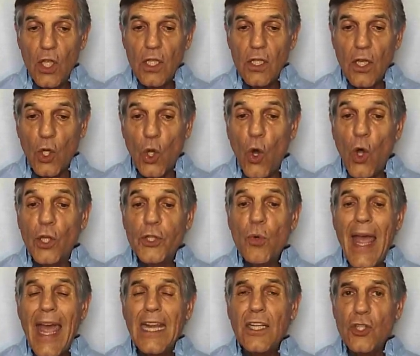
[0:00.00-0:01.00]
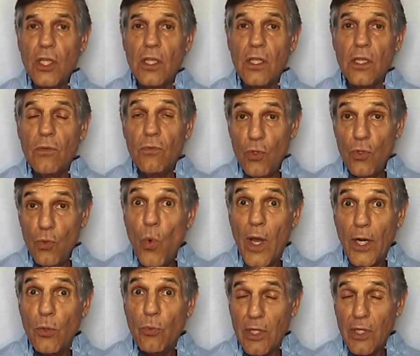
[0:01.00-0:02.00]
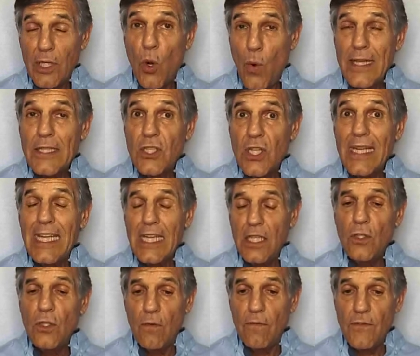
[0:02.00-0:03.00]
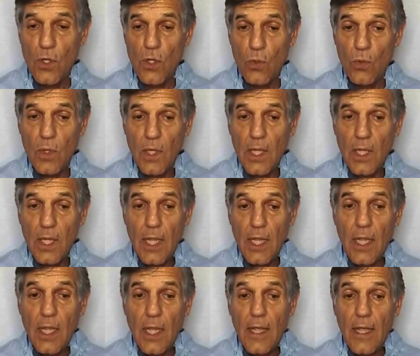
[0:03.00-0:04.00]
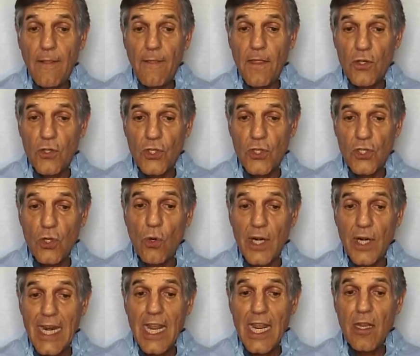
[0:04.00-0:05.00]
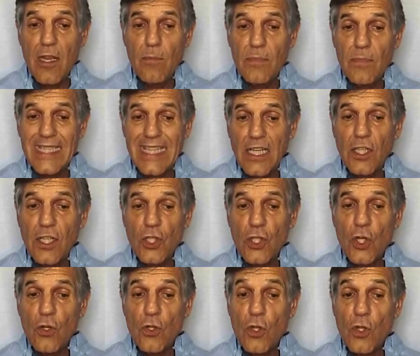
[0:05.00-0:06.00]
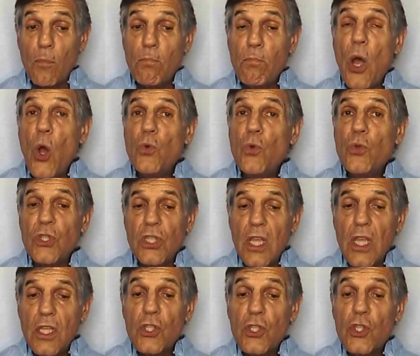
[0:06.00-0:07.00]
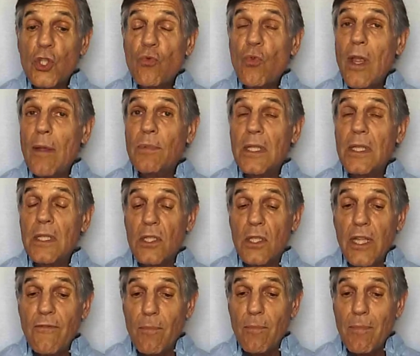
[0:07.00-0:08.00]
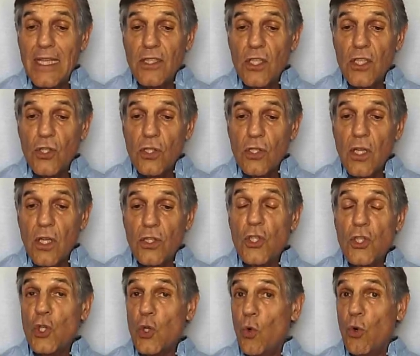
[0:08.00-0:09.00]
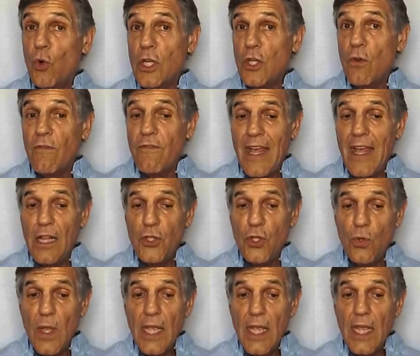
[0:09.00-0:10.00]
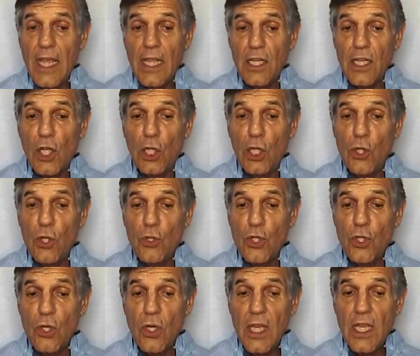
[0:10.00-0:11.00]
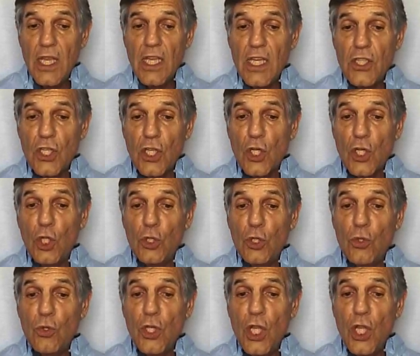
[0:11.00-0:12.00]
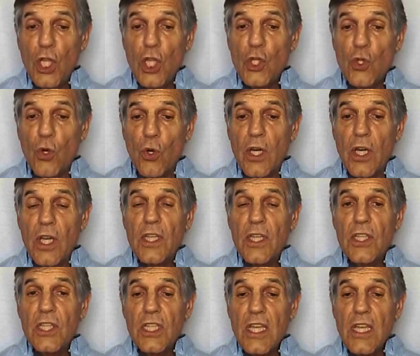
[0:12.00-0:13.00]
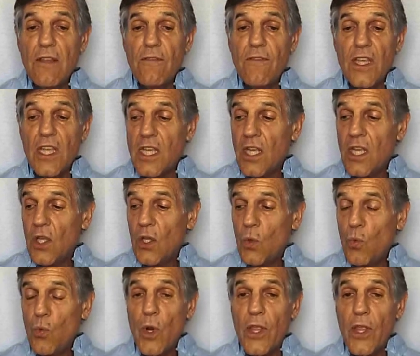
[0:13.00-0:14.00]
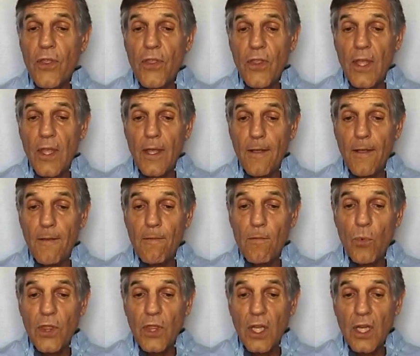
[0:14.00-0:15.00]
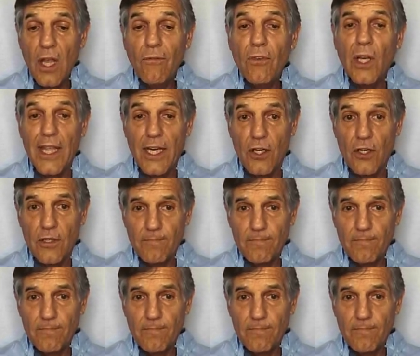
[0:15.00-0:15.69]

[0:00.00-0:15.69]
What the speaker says: A call to action. You want to request an interview. There's your name, signature. The postscript is leave a message underscoring your value, and enclosure is include your CV with the cover letter.